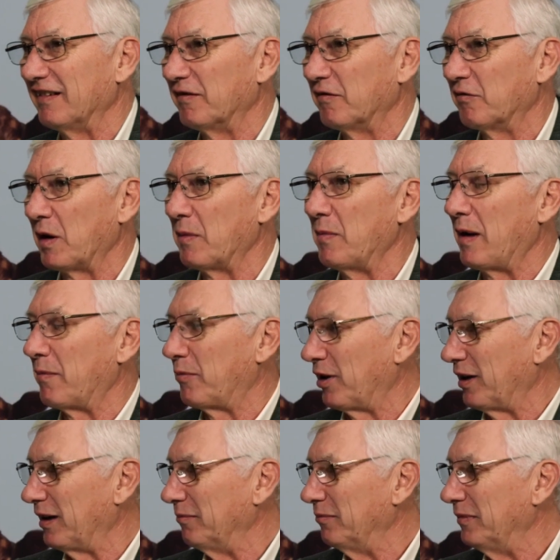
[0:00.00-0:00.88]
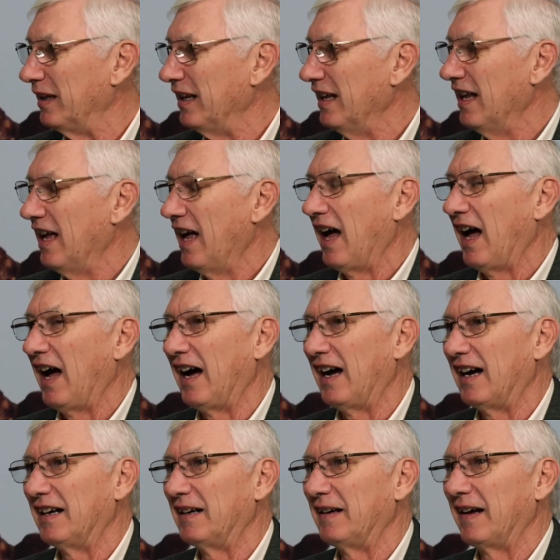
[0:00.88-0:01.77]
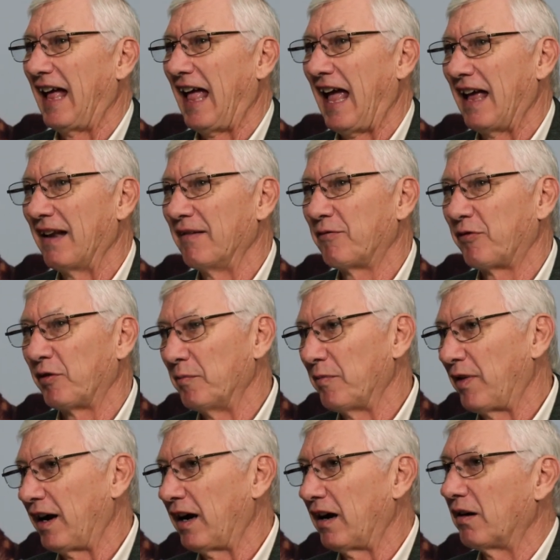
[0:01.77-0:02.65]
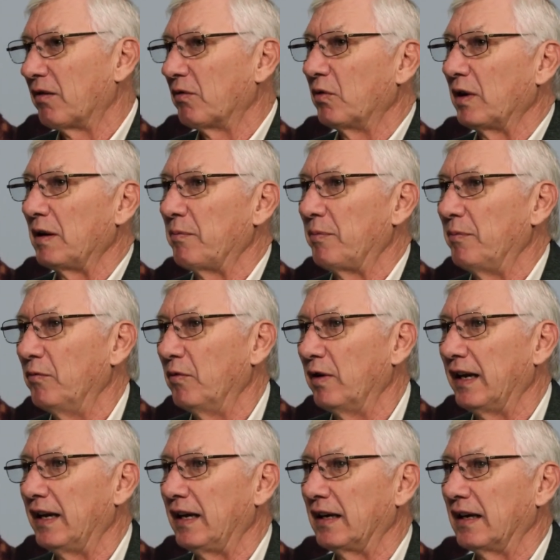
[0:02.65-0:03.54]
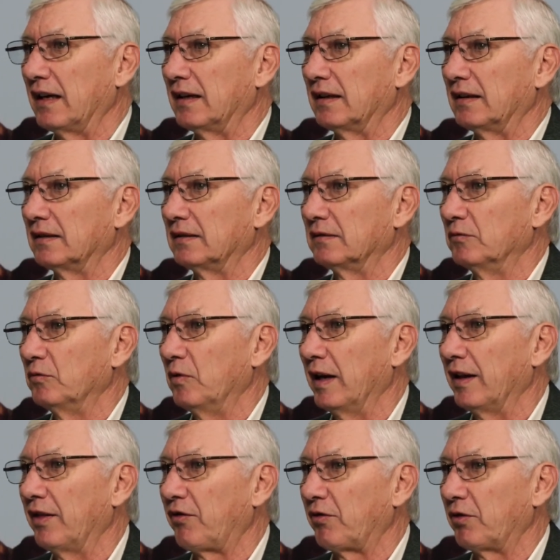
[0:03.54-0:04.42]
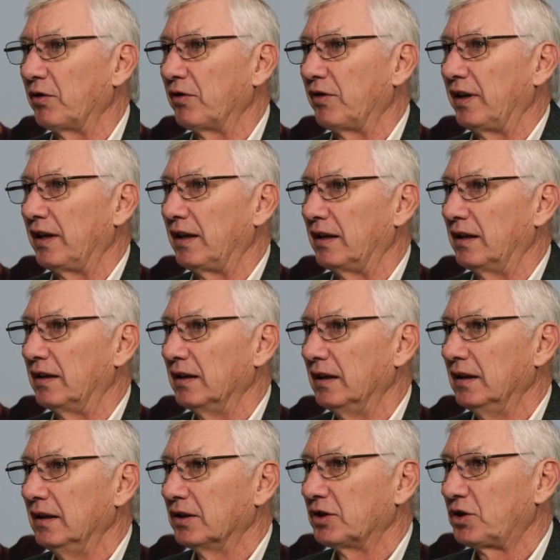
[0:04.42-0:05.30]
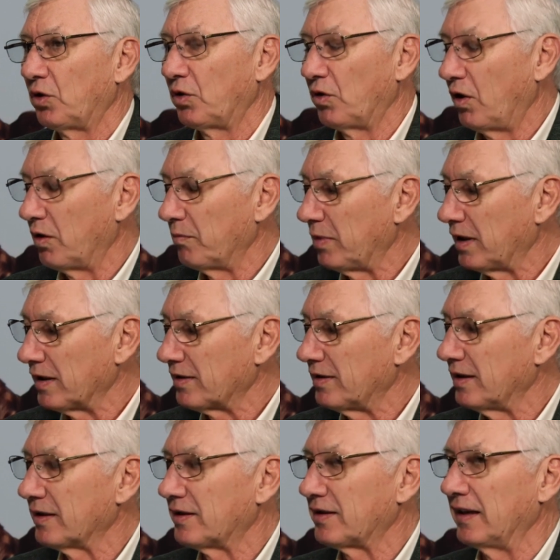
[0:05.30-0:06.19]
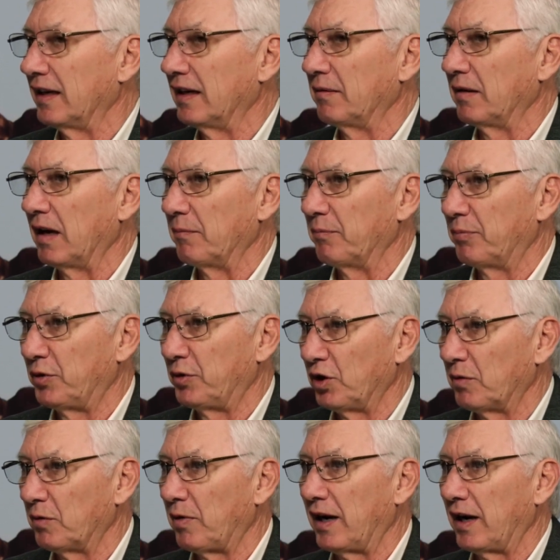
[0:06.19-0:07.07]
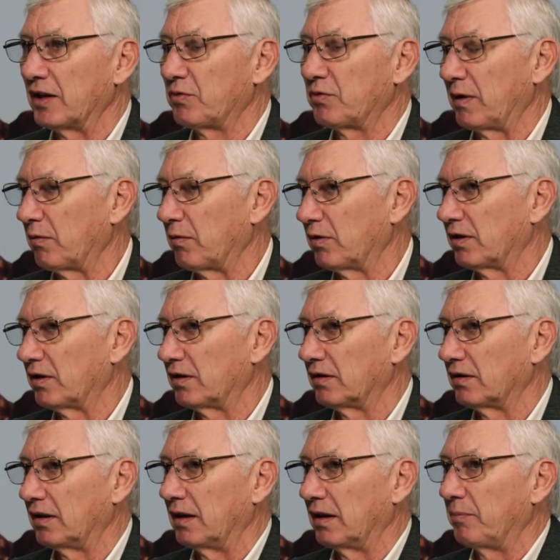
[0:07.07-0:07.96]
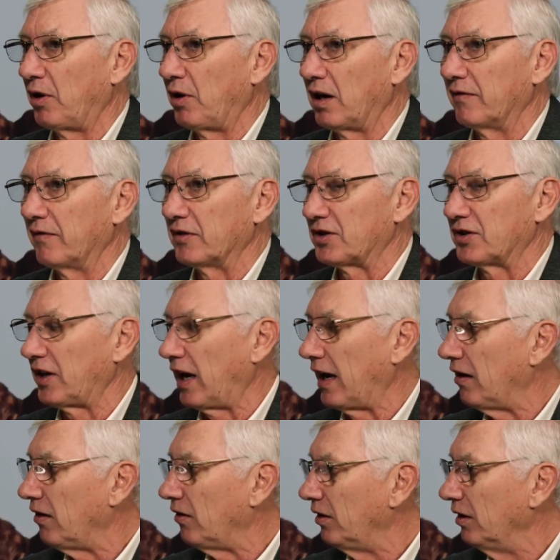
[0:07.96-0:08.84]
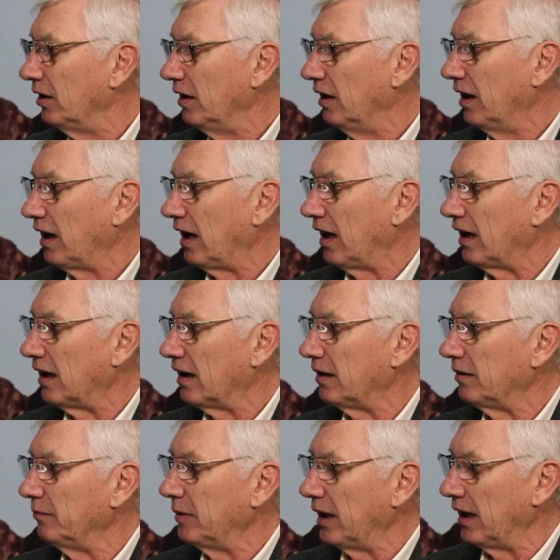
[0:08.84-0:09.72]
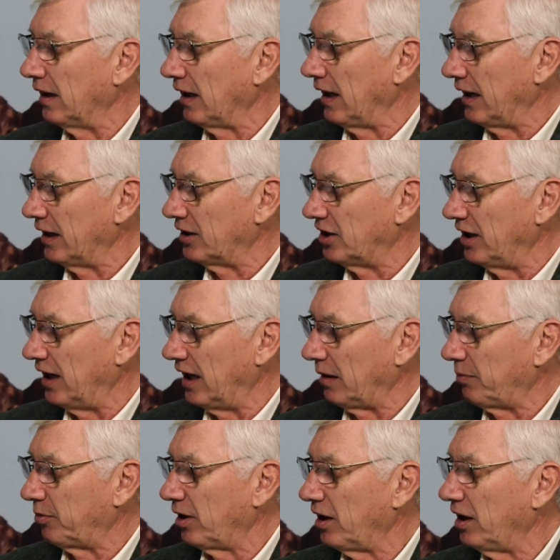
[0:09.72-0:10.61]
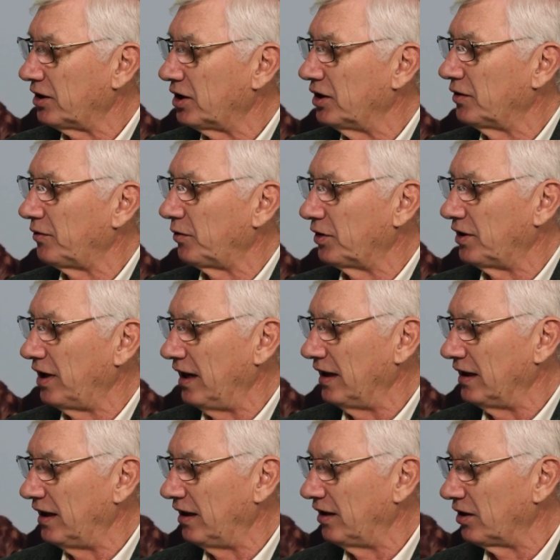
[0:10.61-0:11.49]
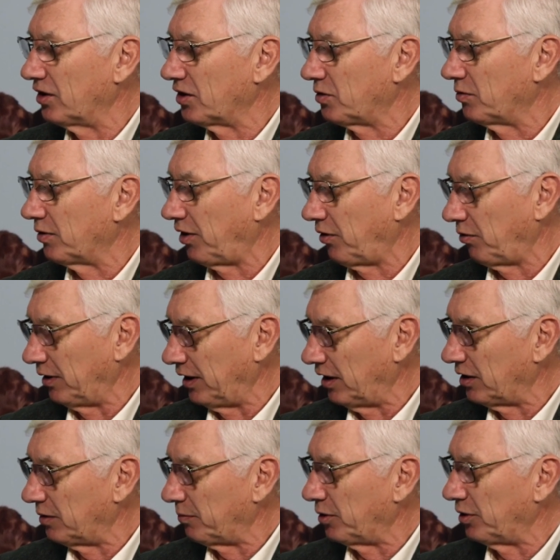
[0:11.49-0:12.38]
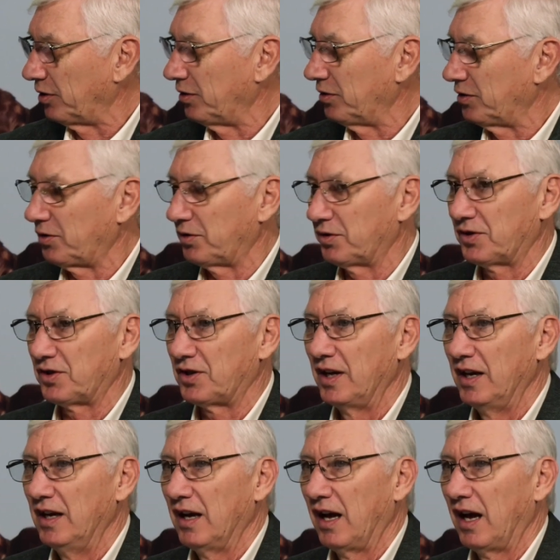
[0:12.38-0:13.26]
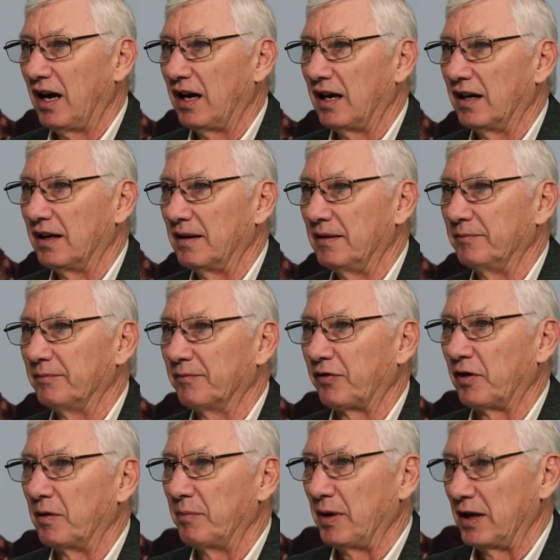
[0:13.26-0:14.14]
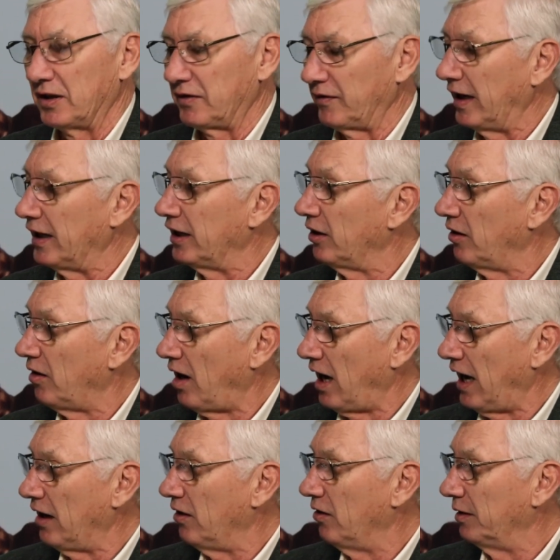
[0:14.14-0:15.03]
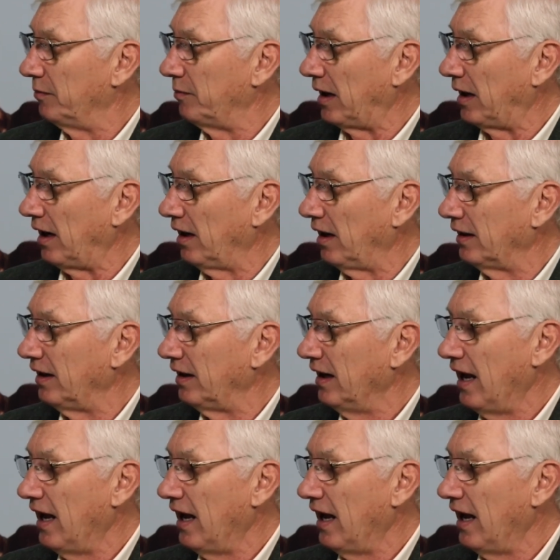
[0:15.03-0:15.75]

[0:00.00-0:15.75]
remember him. And from there, we went through the Shorthorn business and purebreds. We were part of a sale, Mid-Atlantic Genetic Productions, for 10 years with 3 other producers from Pennsylvania, Ohio, and Maryland,